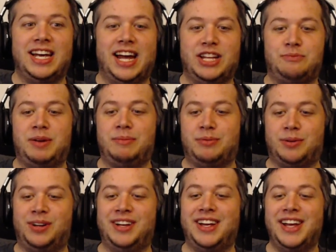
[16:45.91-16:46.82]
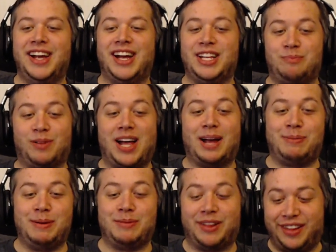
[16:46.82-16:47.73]
It's black
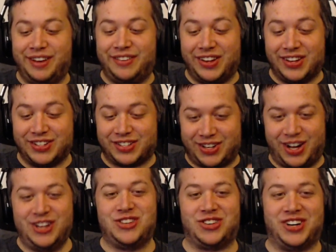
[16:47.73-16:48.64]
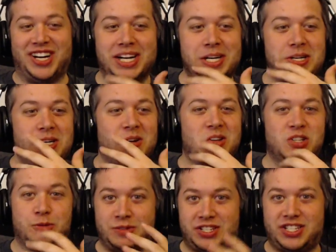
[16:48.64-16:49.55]
people that lived in this country
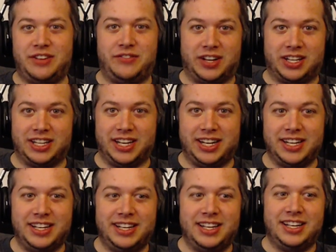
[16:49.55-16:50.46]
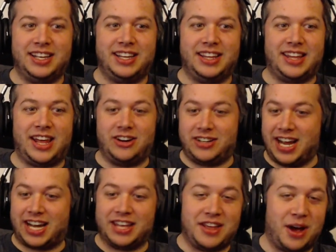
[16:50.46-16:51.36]
specifically that are
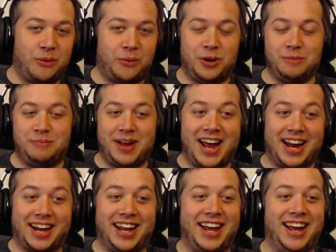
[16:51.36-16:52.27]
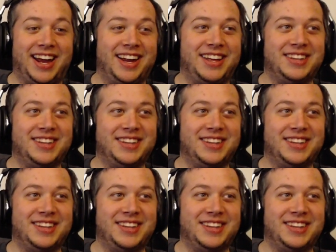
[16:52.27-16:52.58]
taking that word back. And